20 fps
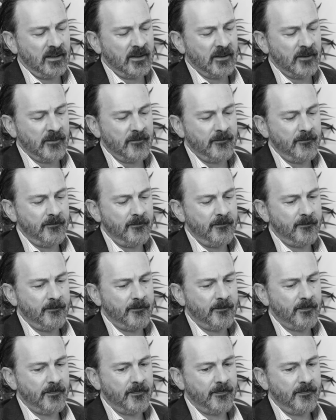um,
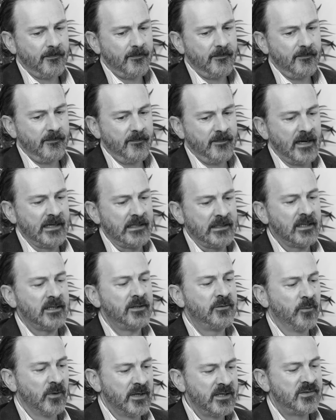they
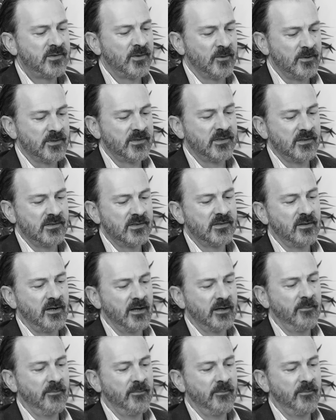need resources.